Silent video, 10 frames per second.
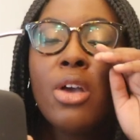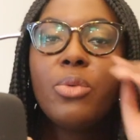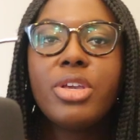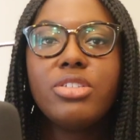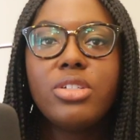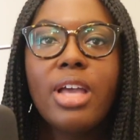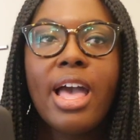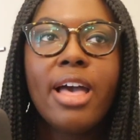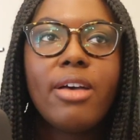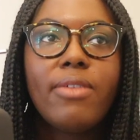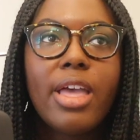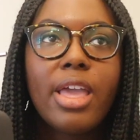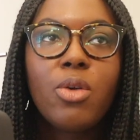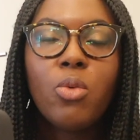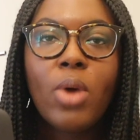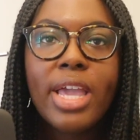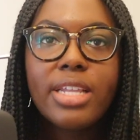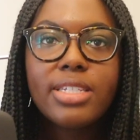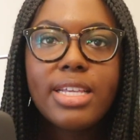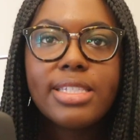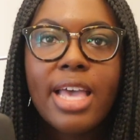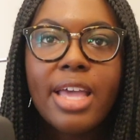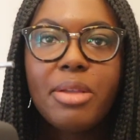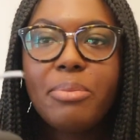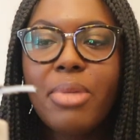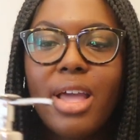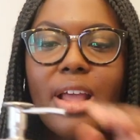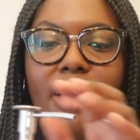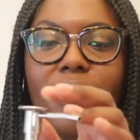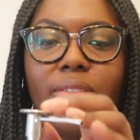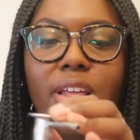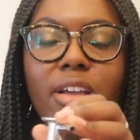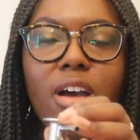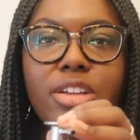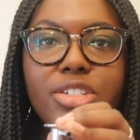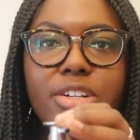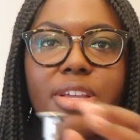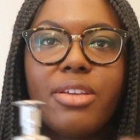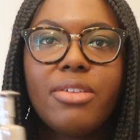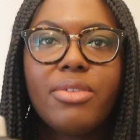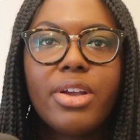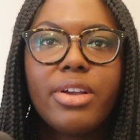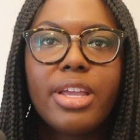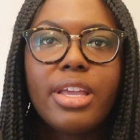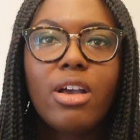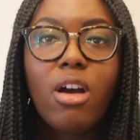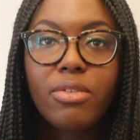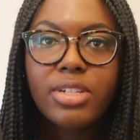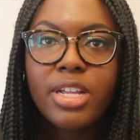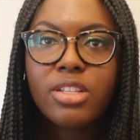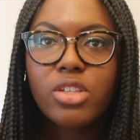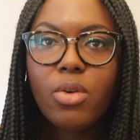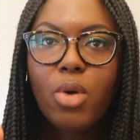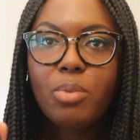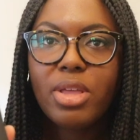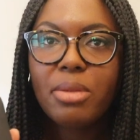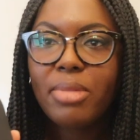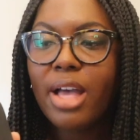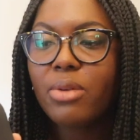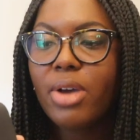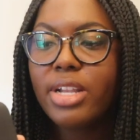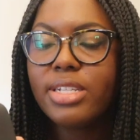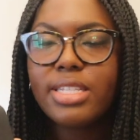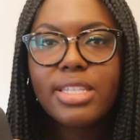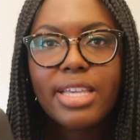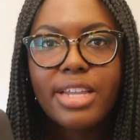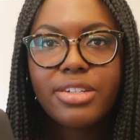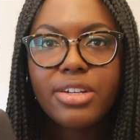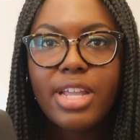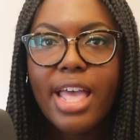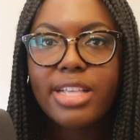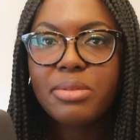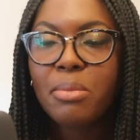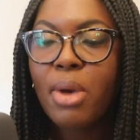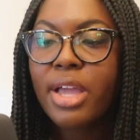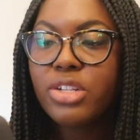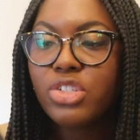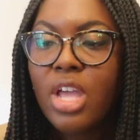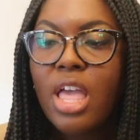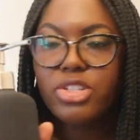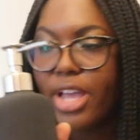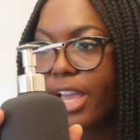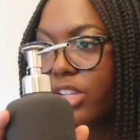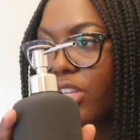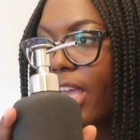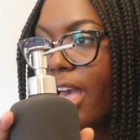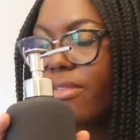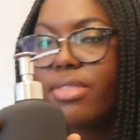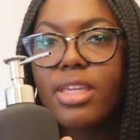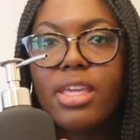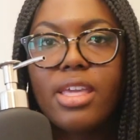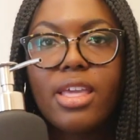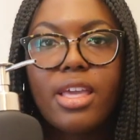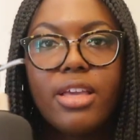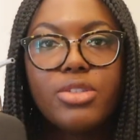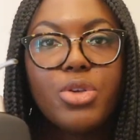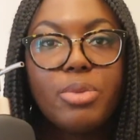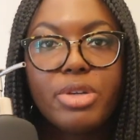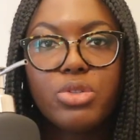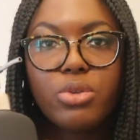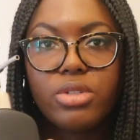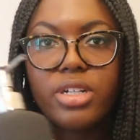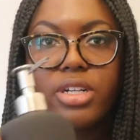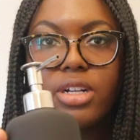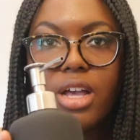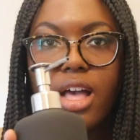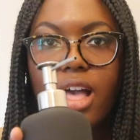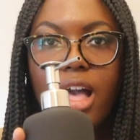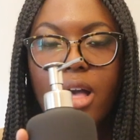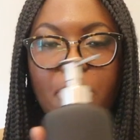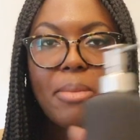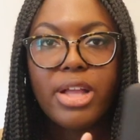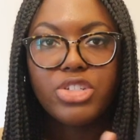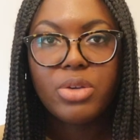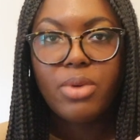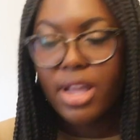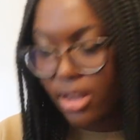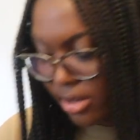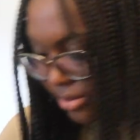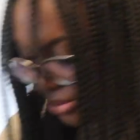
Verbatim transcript: We used to have a white set, but I found that it got dirty very often. So I'm hoping the black one doesn't get dirty as much. I actually have the toothbrush holder uh, matching one.